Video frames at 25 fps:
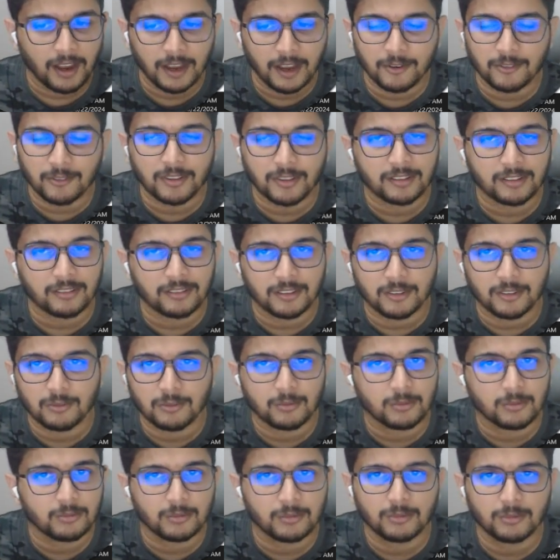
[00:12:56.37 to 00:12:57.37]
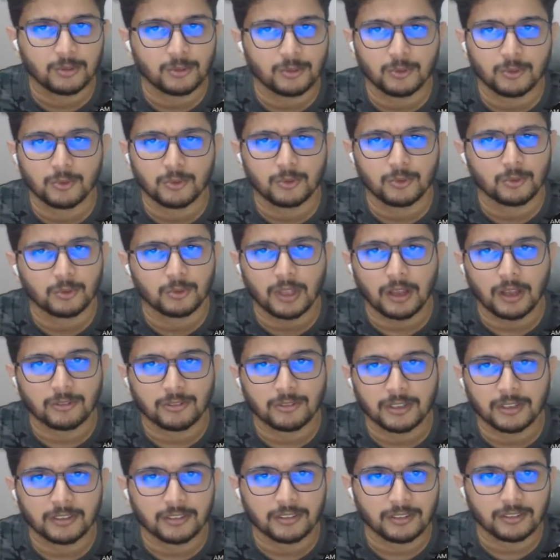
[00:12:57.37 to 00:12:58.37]
I don't think the
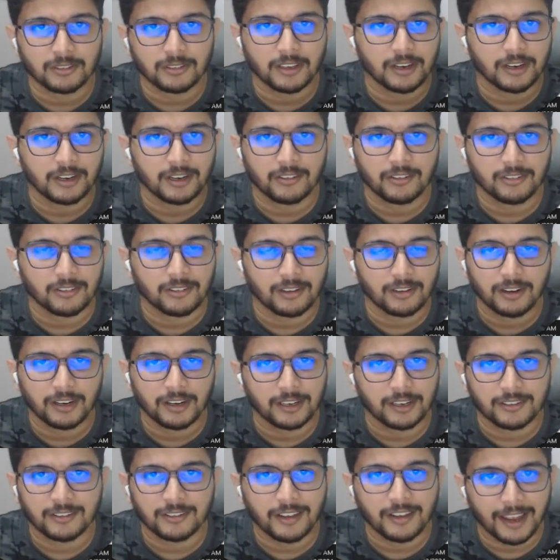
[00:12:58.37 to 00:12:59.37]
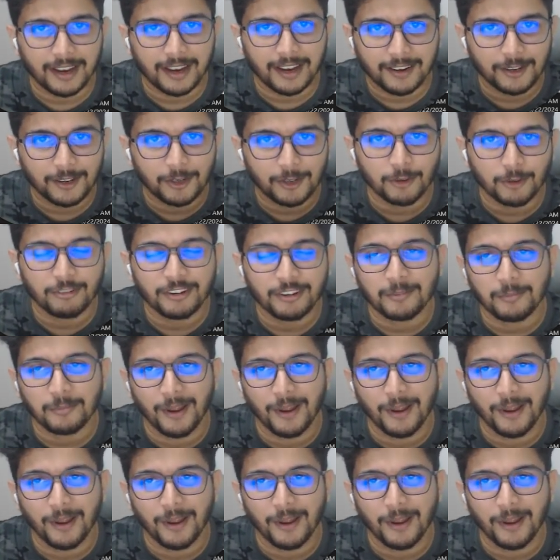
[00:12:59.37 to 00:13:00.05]
2000s kids understand any of